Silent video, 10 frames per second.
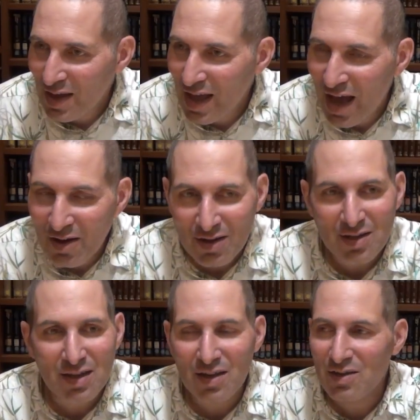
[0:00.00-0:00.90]
How
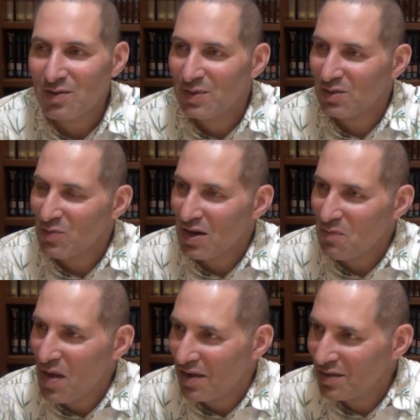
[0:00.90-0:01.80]
can it tell you? Is it
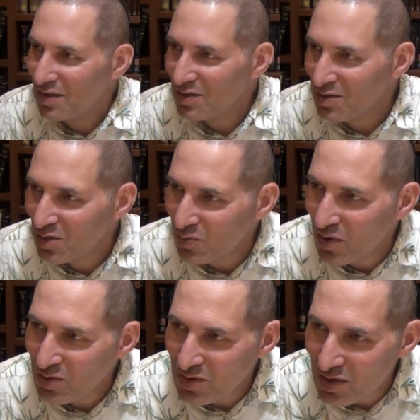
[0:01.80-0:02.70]
recommending that this is an
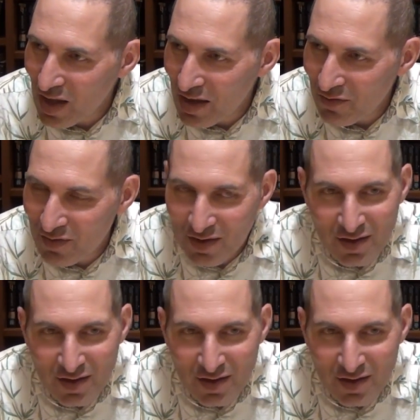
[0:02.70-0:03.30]
approach to life?